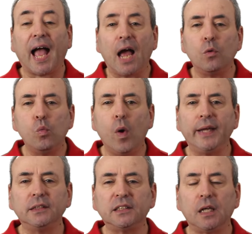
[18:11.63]
And
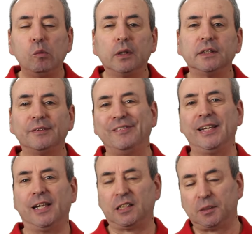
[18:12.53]
when someone has
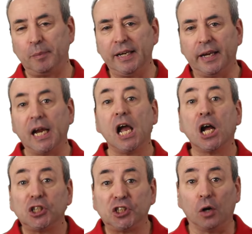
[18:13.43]
finished speaking,
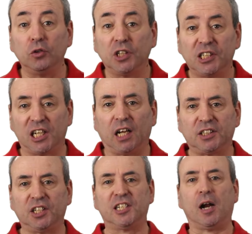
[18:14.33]
don't
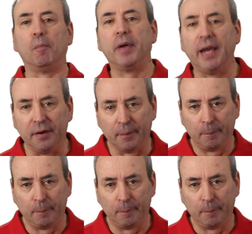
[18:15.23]
just jump in.